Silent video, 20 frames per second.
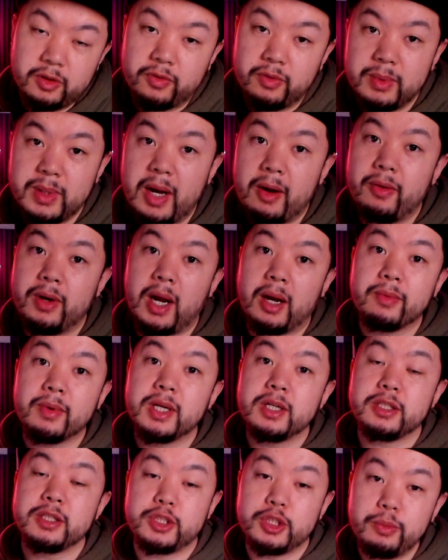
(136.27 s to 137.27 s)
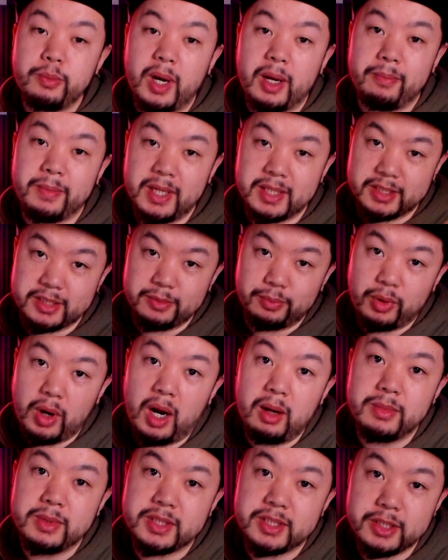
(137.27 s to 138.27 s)
from now on, I'm going to do my best to
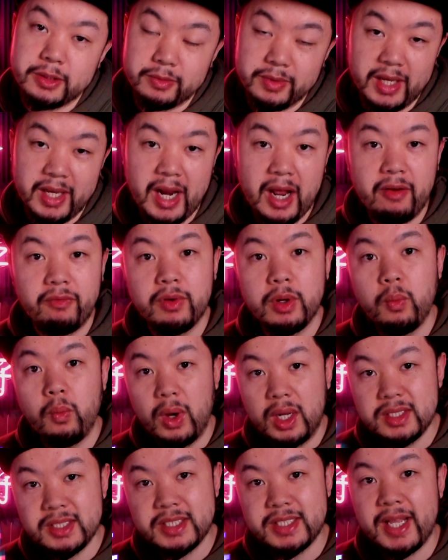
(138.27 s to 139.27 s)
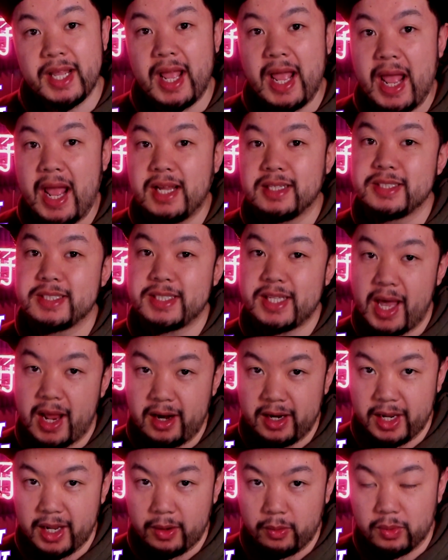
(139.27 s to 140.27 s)
promise you that every Wednesday and
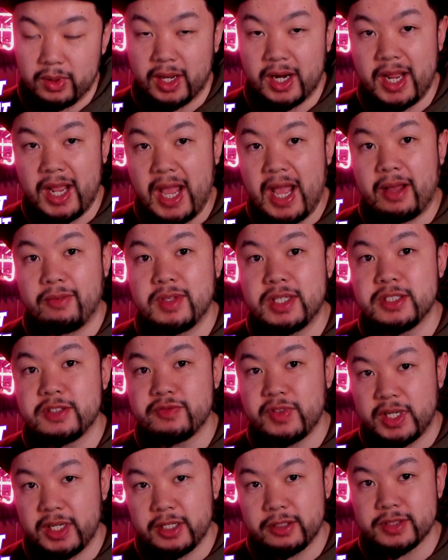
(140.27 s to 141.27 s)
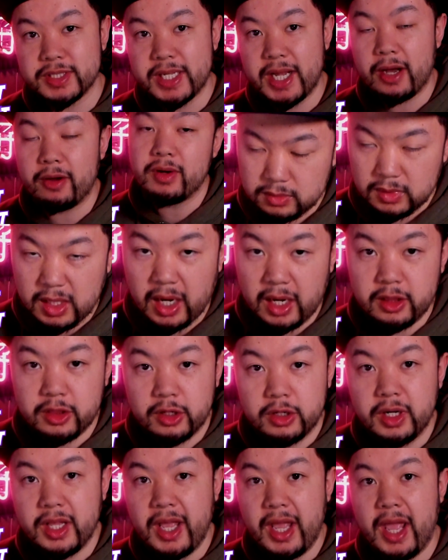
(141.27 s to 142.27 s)
Saturday we're going to have these videos out
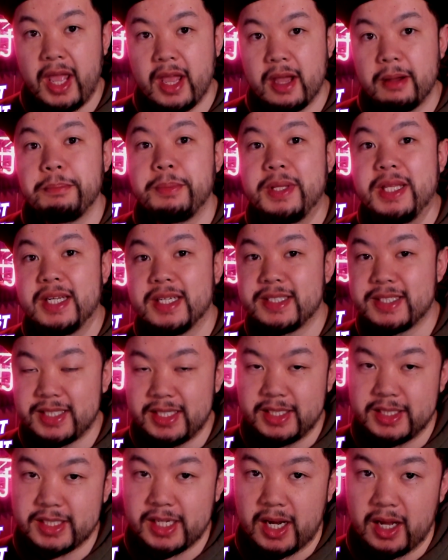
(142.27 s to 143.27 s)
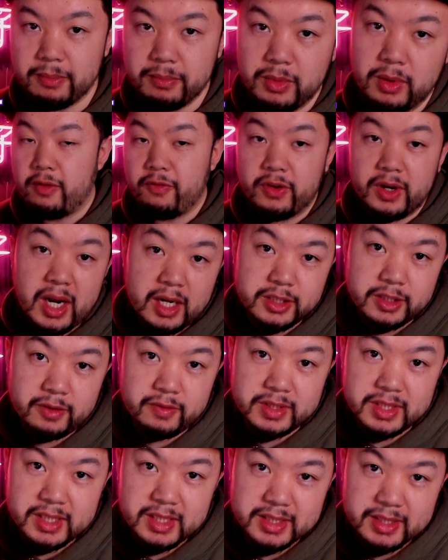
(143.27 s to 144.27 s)
9:30 a.m. PST time. For you guys
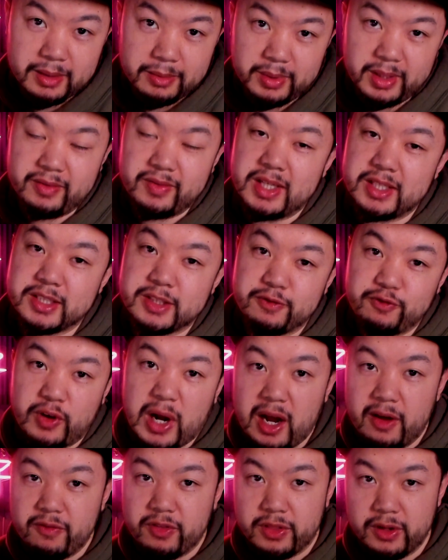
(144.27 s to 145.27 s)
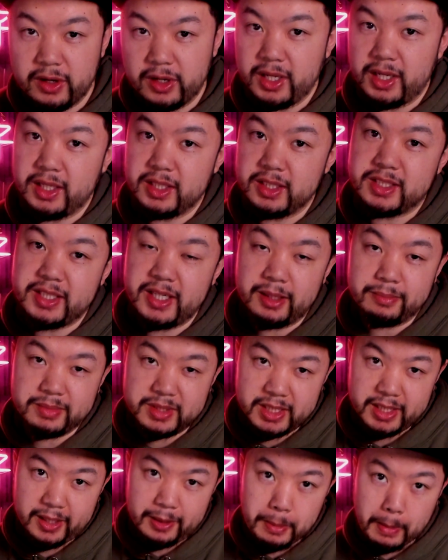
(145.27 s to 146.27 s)
overseas, I believe that's 5:30
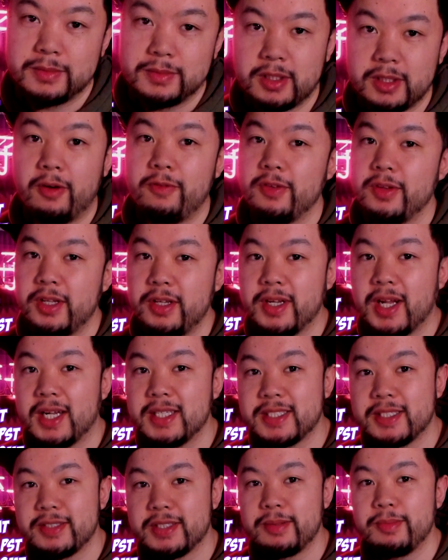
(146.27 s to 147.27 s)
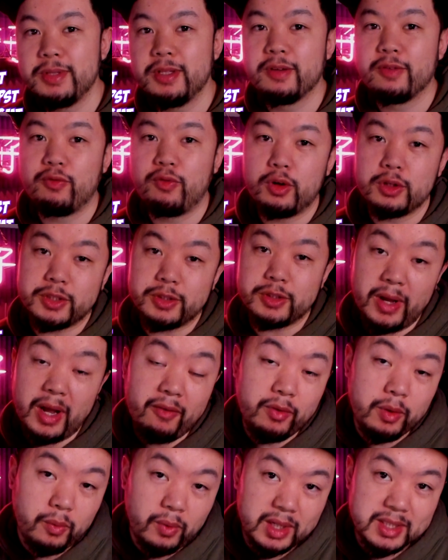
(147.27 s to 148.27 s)
GMT. So hopefully you guys have something to look forward to
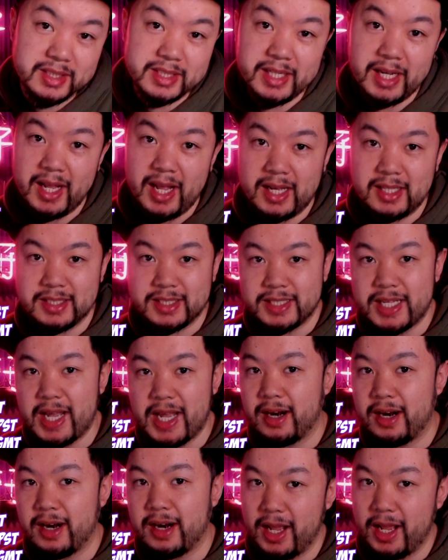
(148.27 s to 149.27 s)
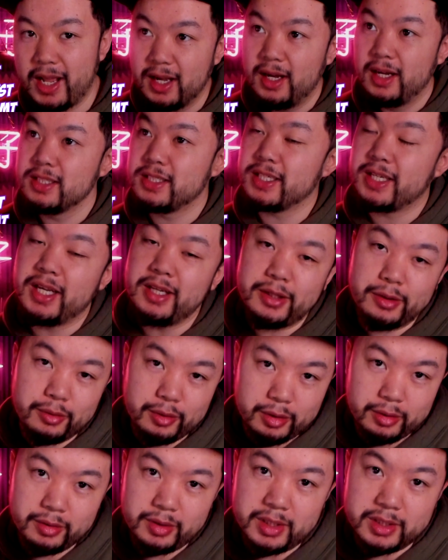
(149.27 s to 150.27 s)
every Wednesday and Saturday to get you
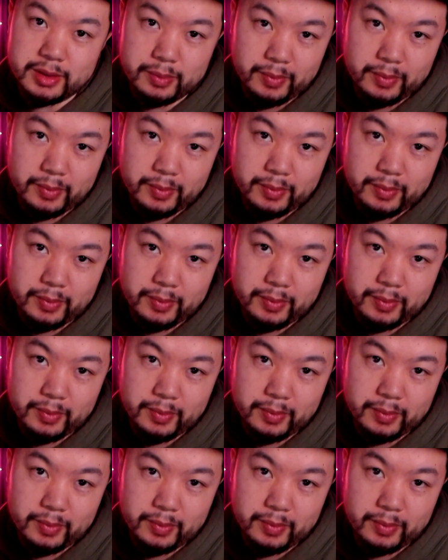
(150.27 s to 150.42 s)
through these